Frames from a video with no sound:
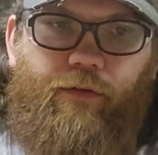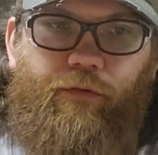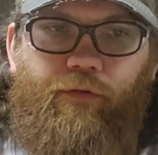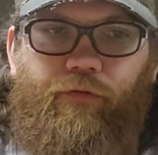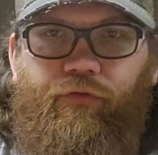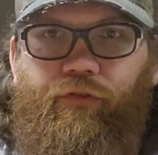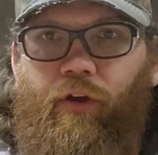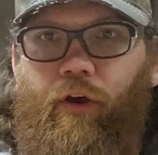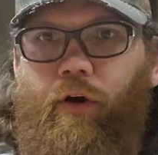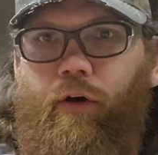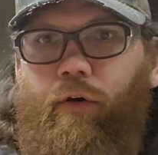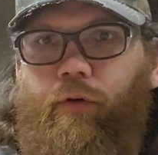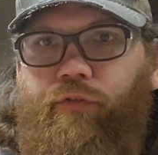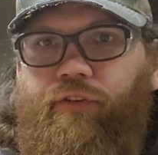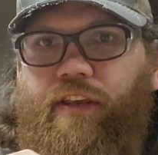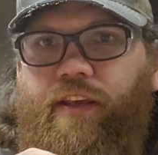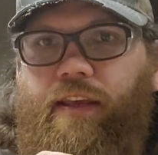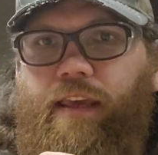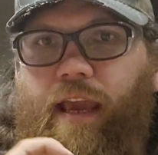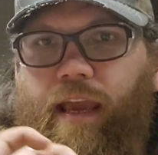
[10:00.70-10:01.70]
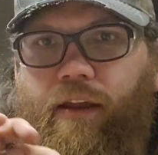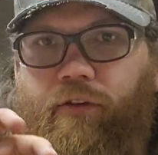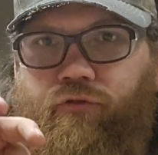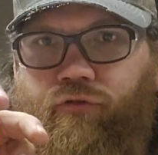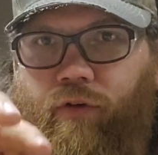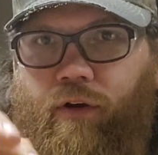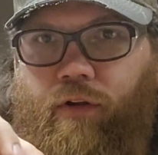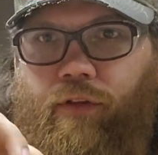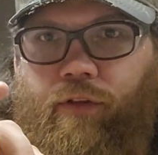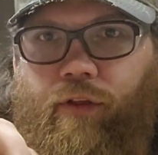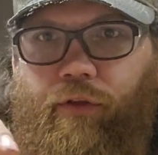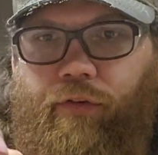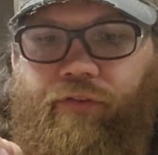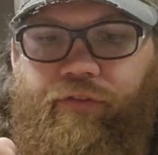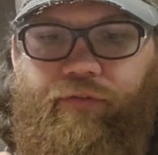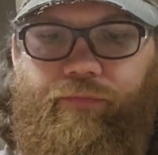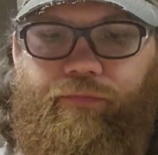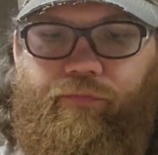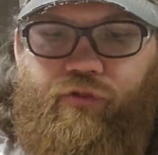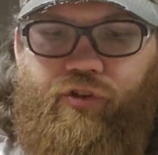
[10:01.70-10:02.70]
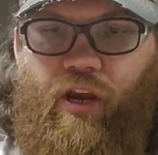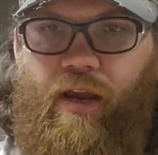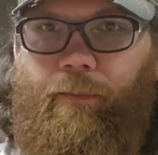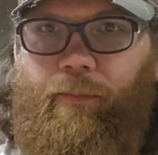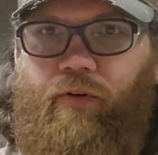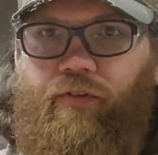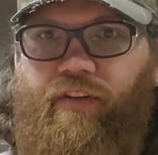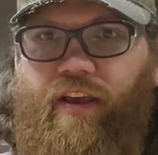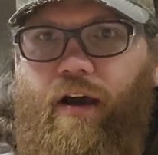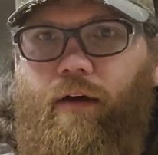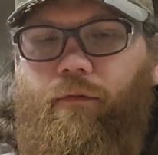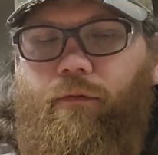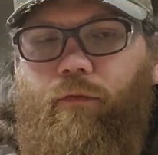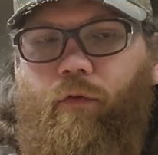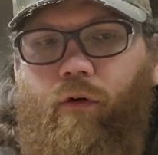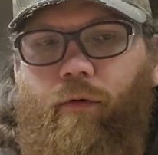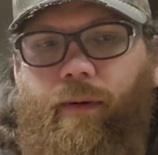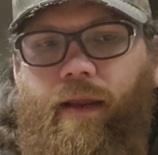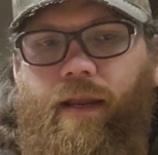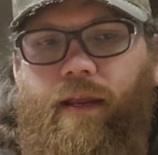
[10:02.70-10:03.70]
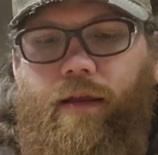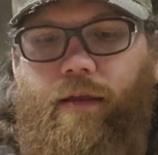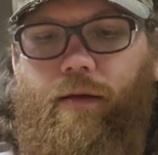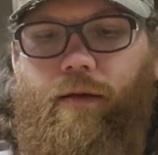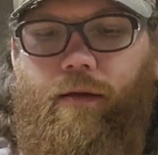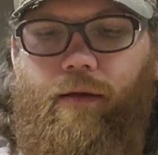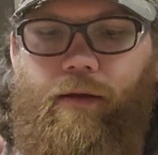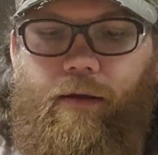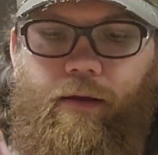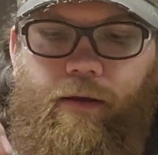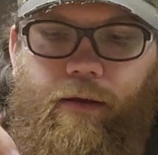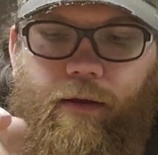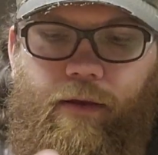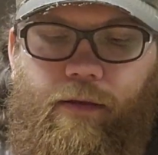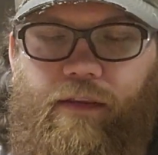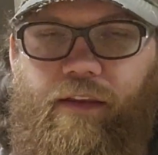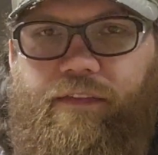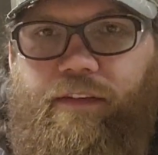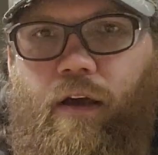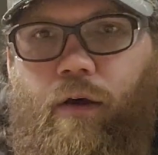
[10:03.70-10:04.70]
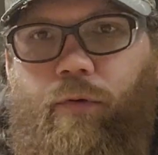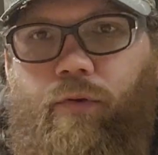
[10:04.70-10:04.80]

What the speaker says: So TK drilled those chambers out for me, This gun